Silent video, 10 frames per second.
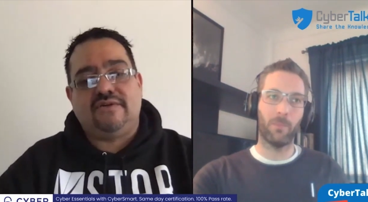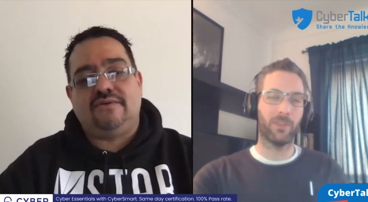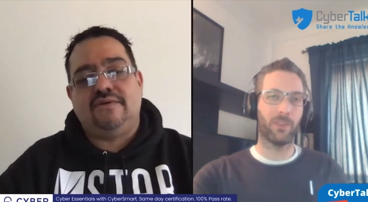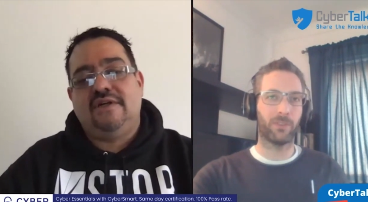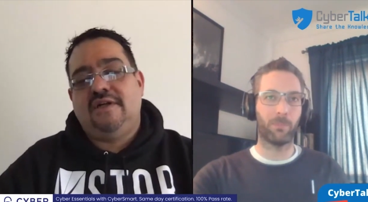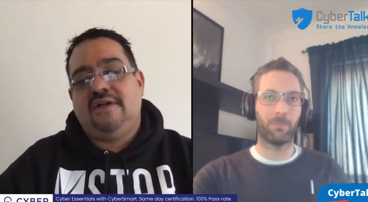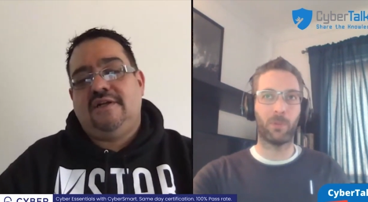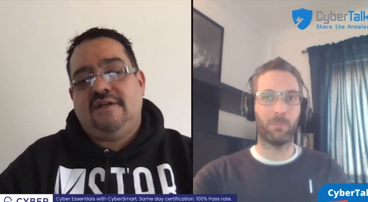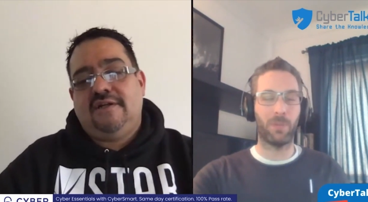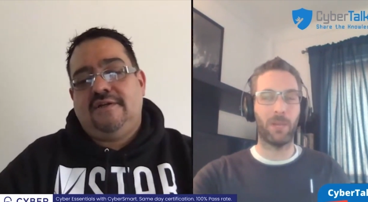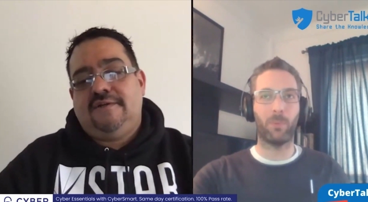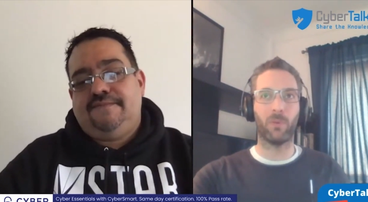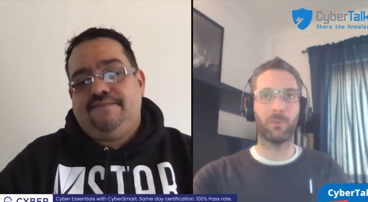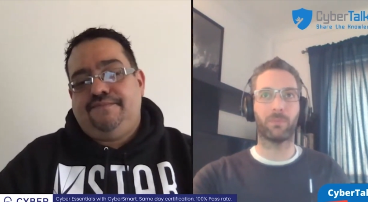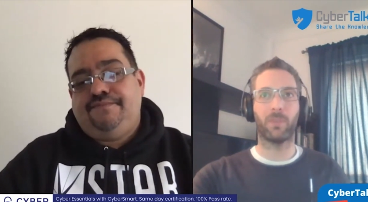Speaker 1: I mean, the, the
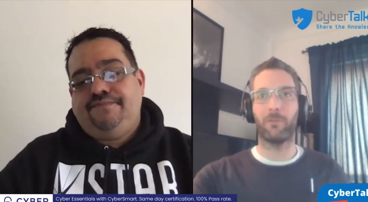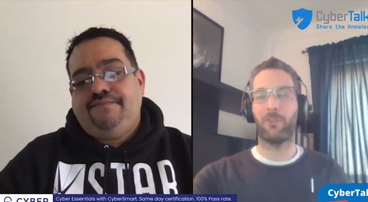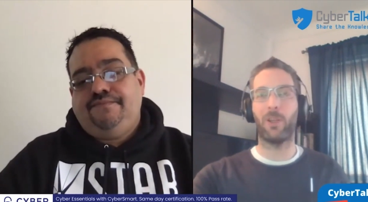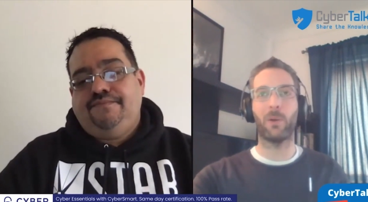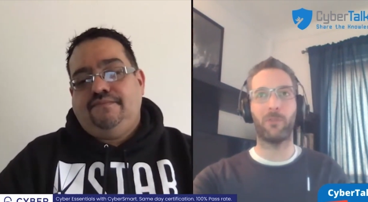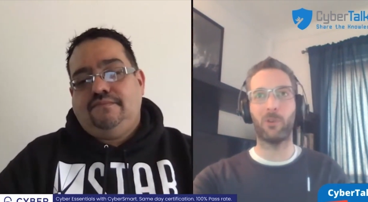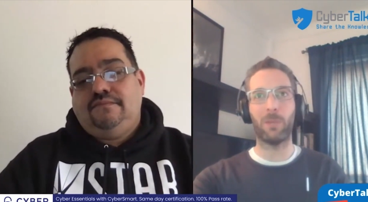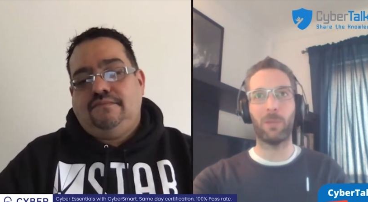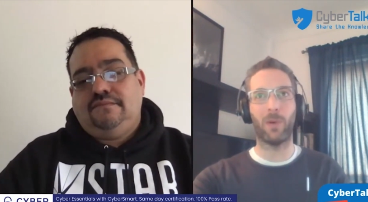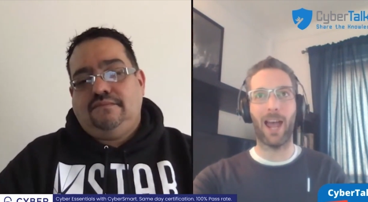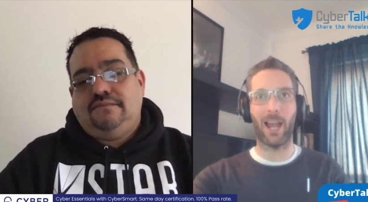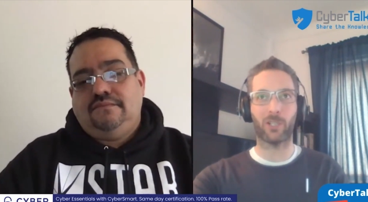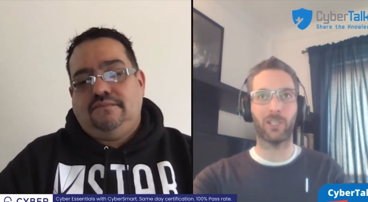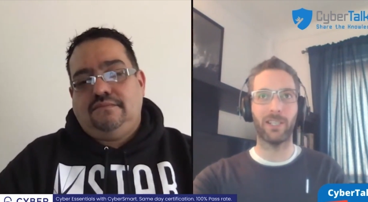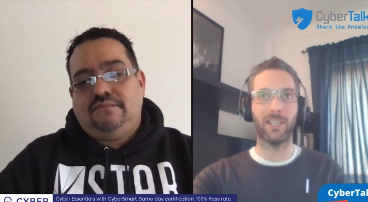people, very few people
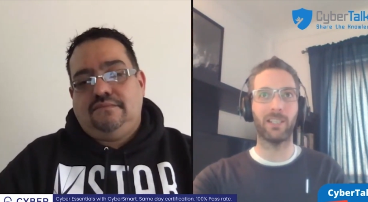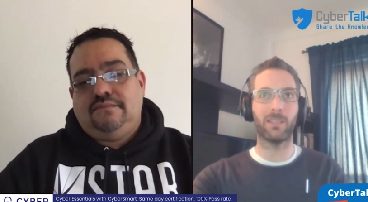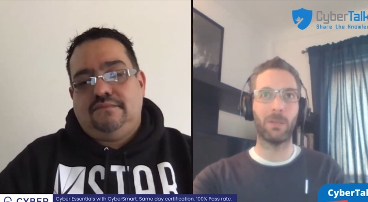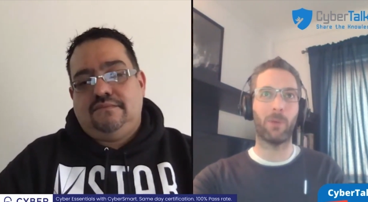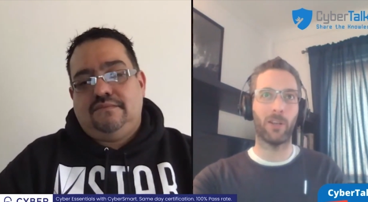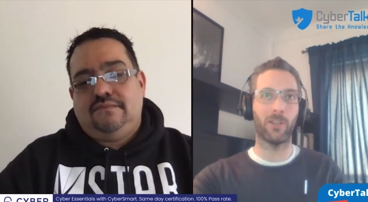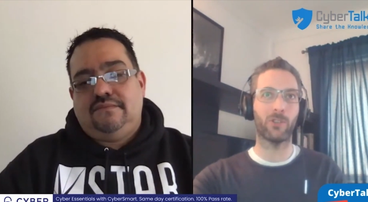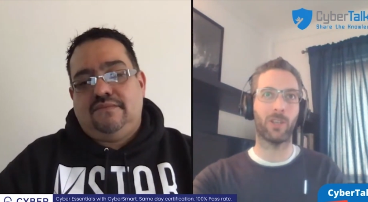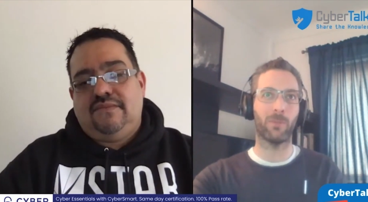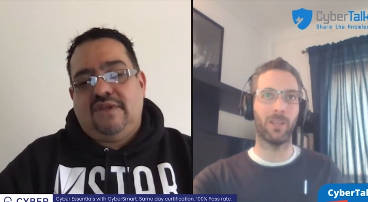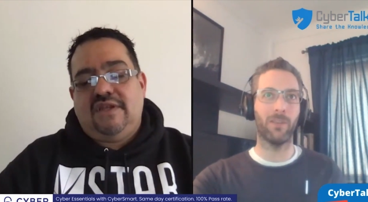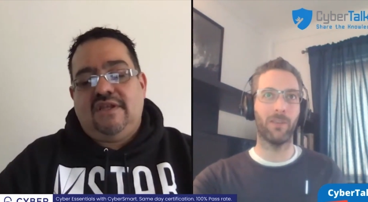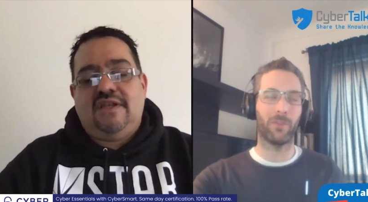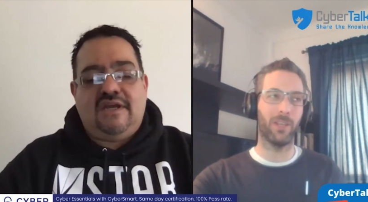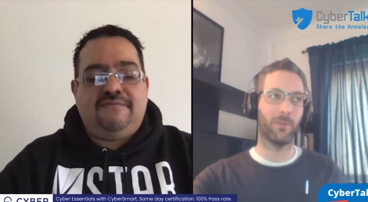actually need to be punished. I mean,
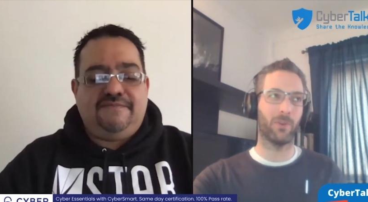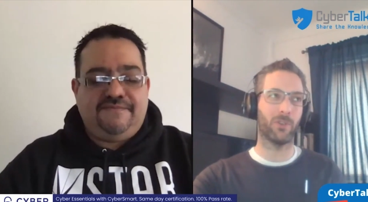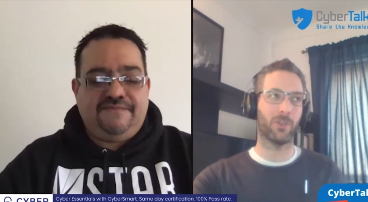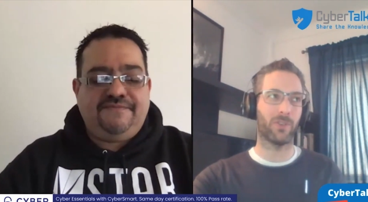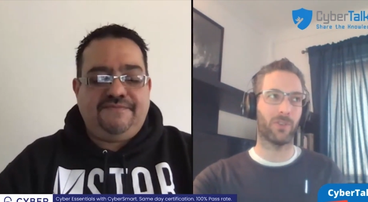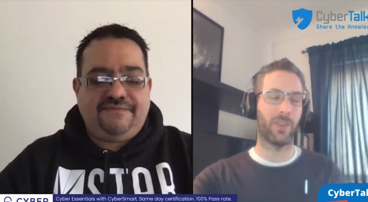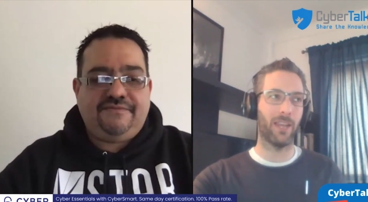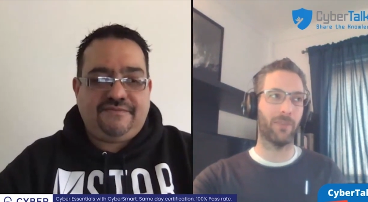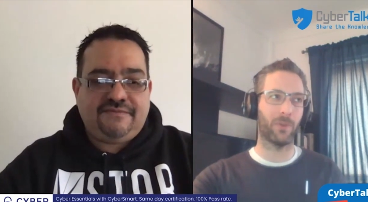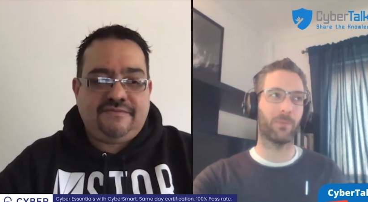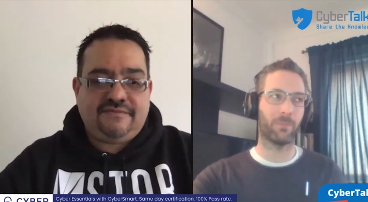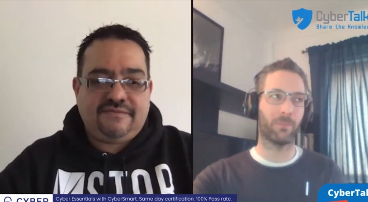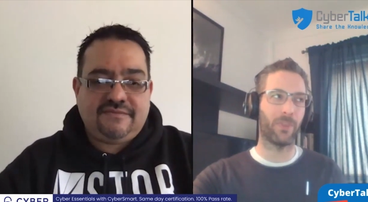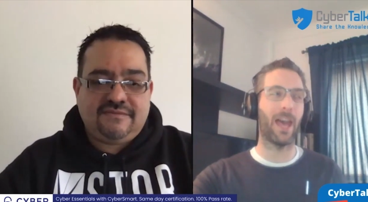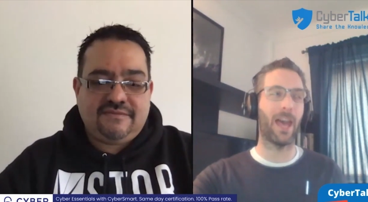if yeah. if they're just that, if they're
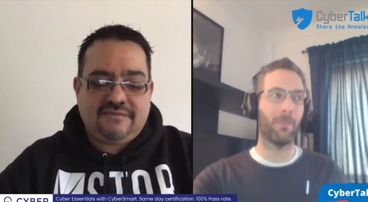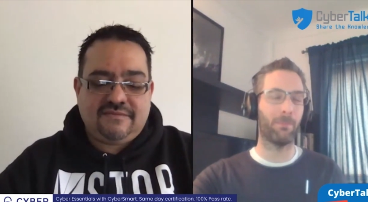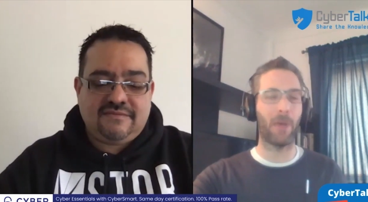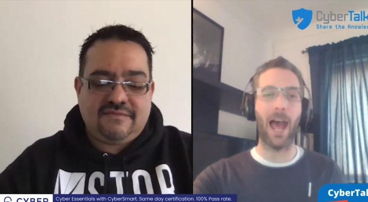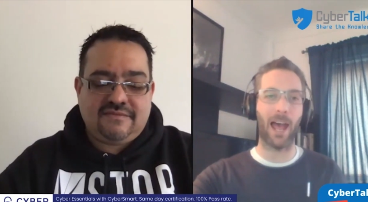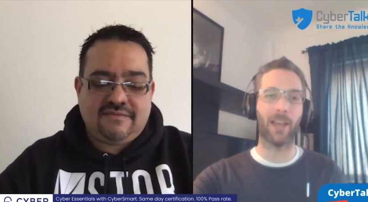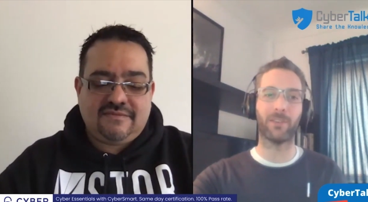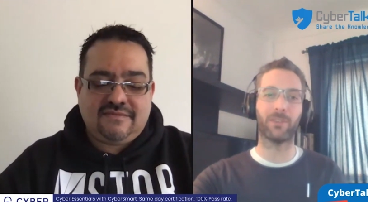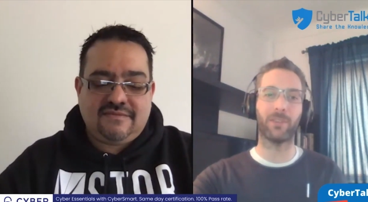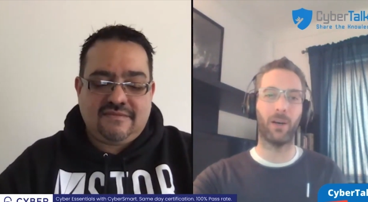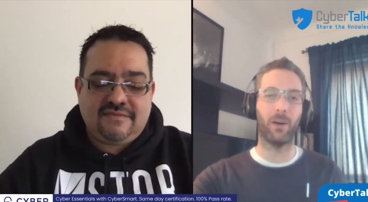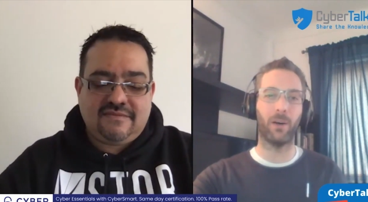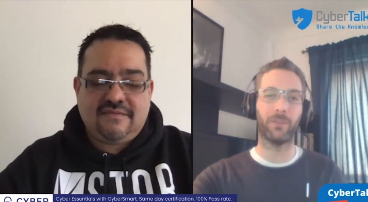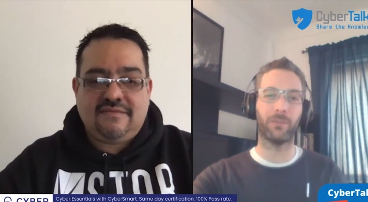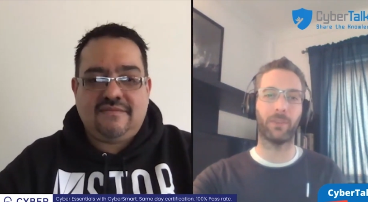that bad,
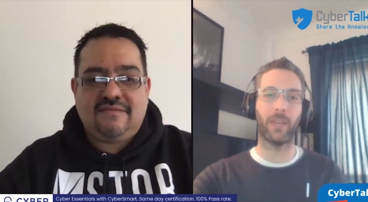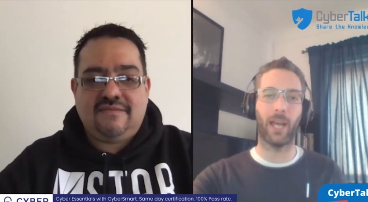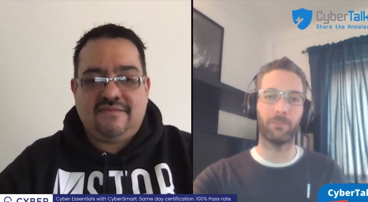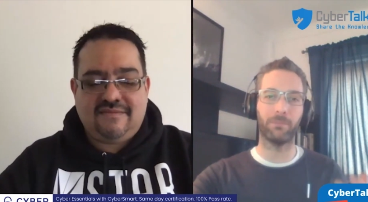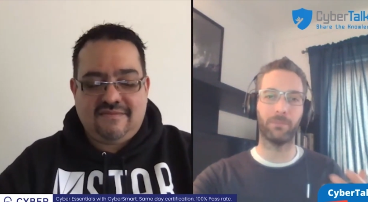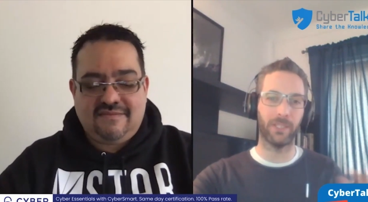they'll that